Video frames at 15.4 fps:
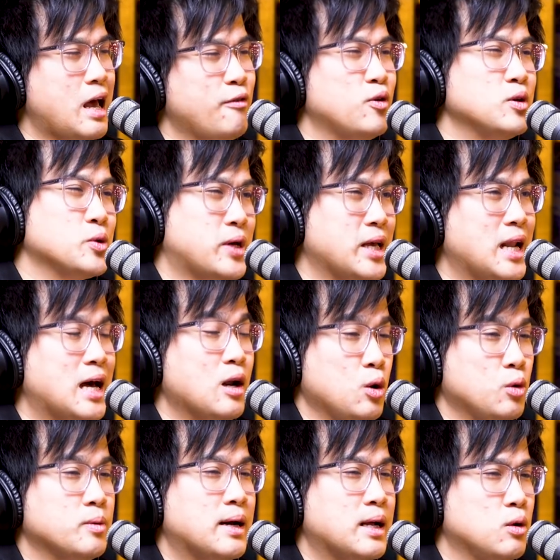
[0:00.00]
lah, Air Force okay lah,
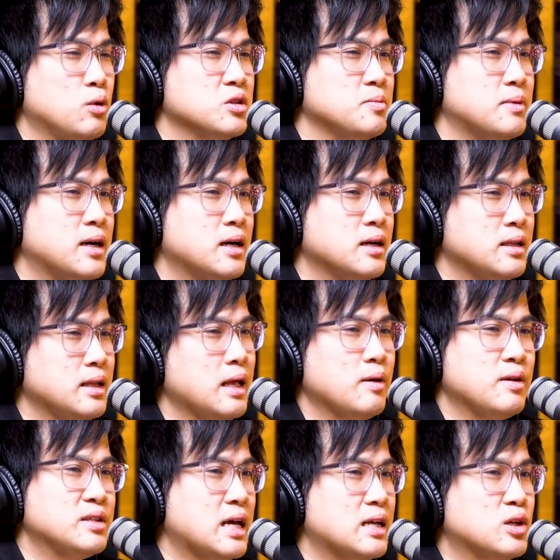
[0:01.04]
lows ma.
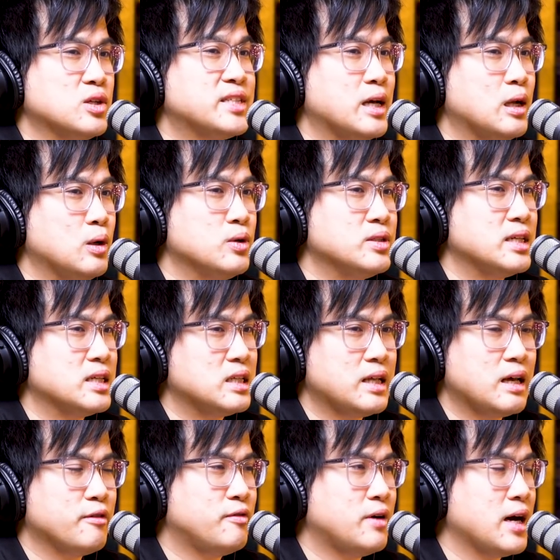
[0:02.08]
As long as they are lows,
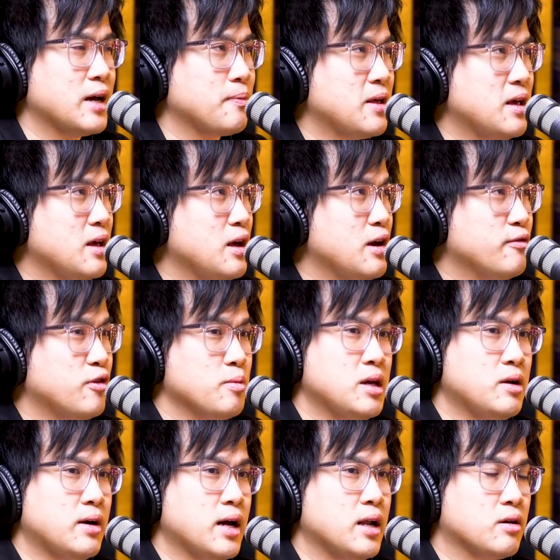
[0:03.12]
they are fine. For
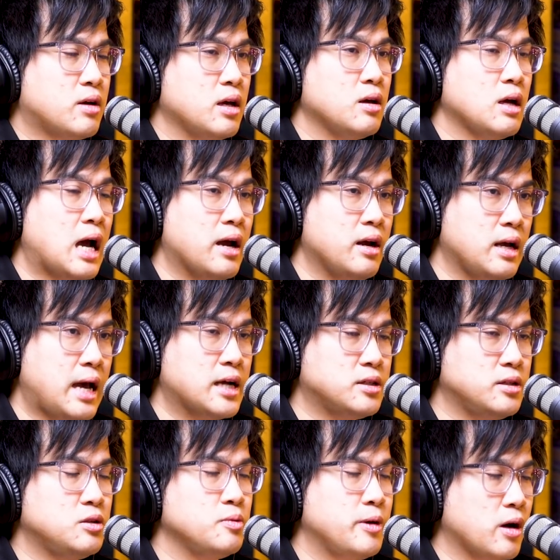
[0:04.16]
me, right? Okay, I
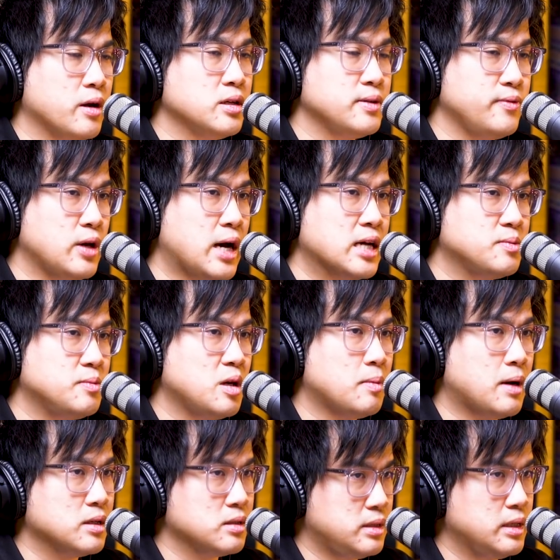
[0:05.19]
actually, to be honest, if you ask me
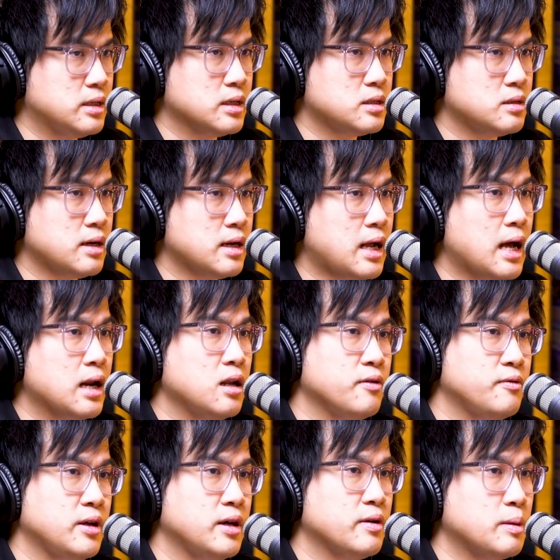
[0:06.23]
about sneakers, right, I
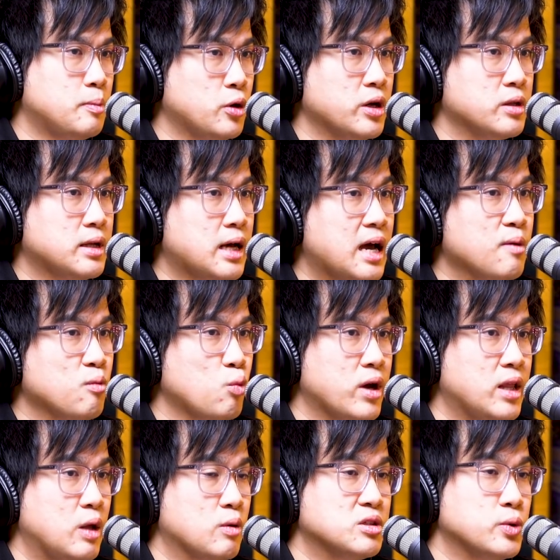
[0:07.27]
loved it at the point of time
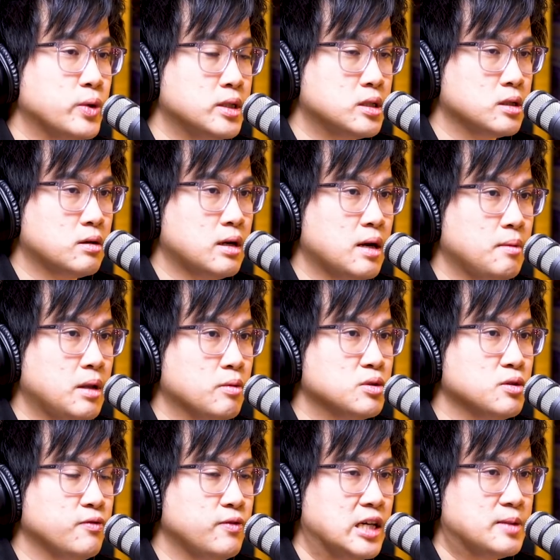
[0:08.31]
when there was no Instagram, there
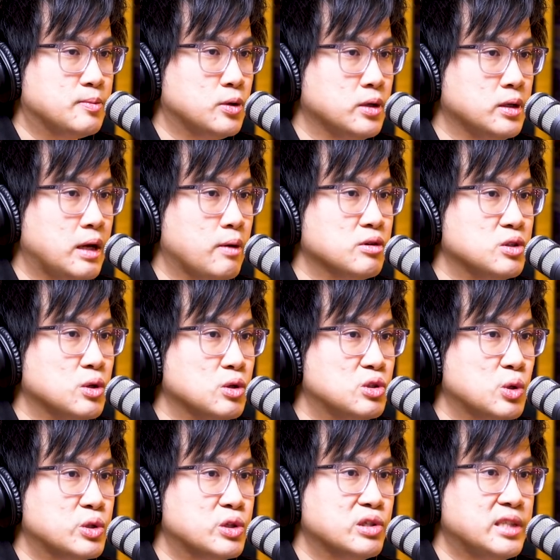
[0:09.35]
was no Facebook, there was no
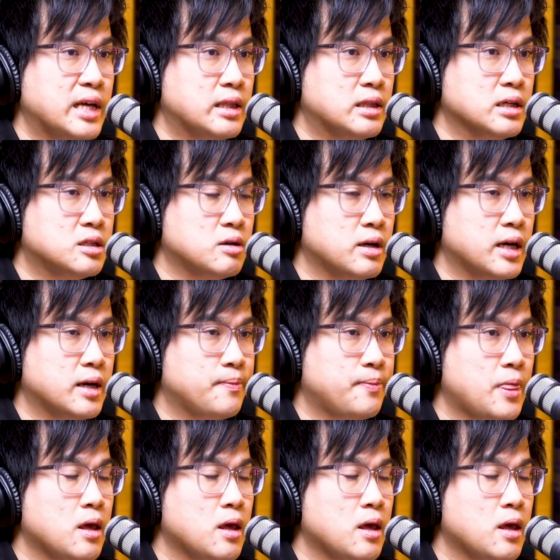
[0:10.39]
social status, right?